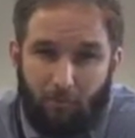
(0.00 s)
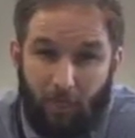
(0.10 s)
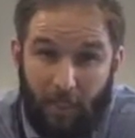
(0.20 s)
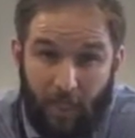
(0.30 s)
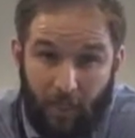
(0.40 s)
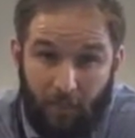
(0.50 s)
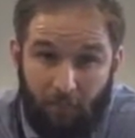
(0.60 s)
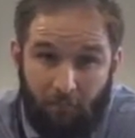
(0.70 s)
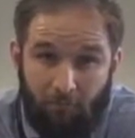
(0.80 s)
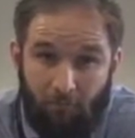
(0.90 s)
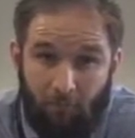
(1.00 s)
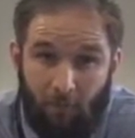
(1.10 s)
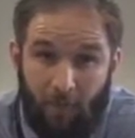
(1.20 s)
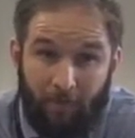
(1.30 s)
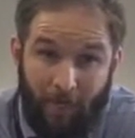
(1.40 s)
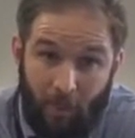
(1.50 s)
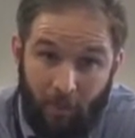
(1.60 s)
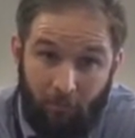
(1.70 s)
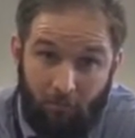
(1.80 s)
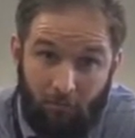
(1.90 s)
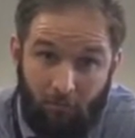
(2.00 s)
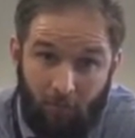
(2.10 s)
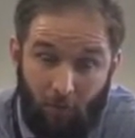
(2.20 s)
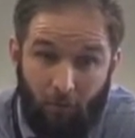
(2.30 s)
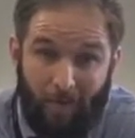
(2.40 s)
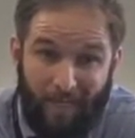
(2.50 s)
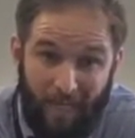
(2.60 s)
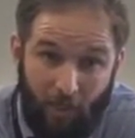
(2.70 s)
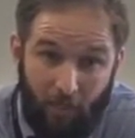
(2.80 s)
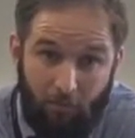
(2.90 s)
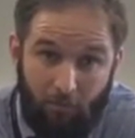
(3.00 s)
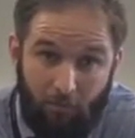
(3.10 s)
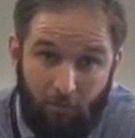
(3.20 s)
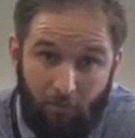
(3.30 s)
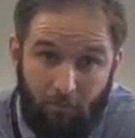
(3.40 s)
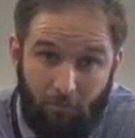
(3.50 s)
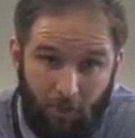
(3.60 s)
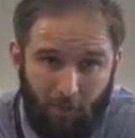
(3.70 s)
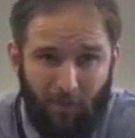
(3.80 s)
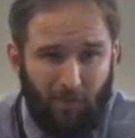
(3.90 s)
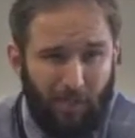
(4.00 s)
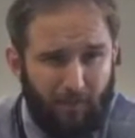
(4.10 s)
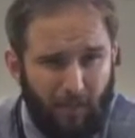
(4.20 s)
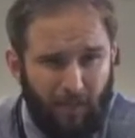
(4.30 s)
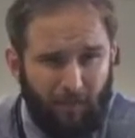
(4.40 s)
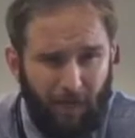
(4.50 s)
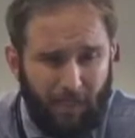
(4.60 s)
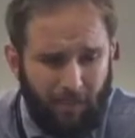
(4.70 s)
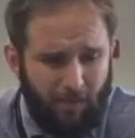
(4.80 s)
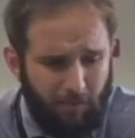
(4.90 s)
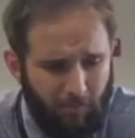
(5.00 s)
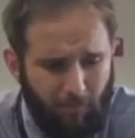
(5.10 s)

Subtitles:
Conduction, convection, or radiation? Which one transfers heat the fastest?